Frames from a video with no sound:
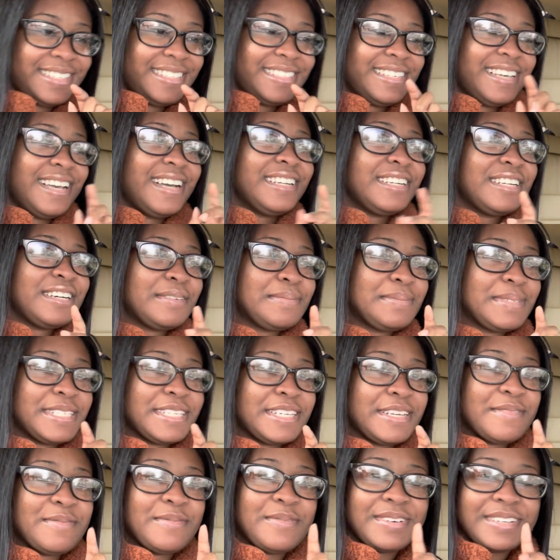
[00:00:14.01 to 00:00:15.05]
it's kind of up
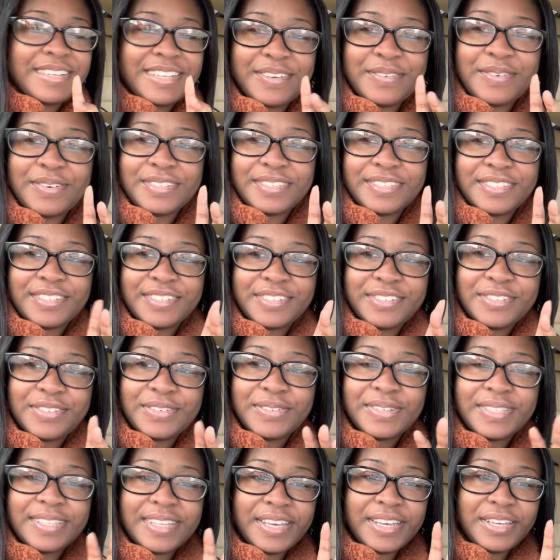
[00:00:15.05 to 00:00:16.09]
to him what he wants to
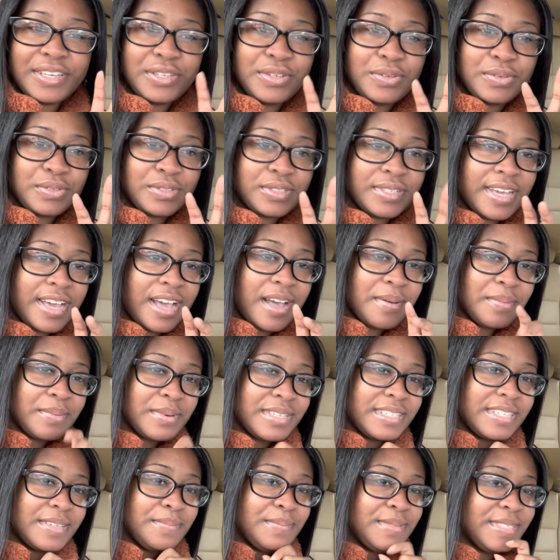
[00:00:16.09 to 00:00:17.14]
do in that huge gap
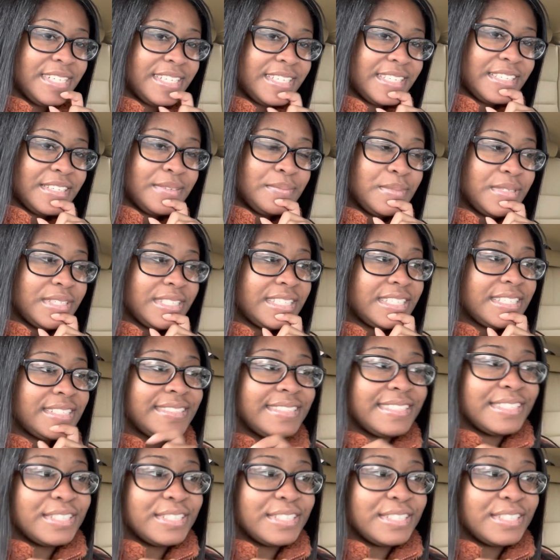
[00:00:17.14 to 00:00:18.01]
because I'm taking him to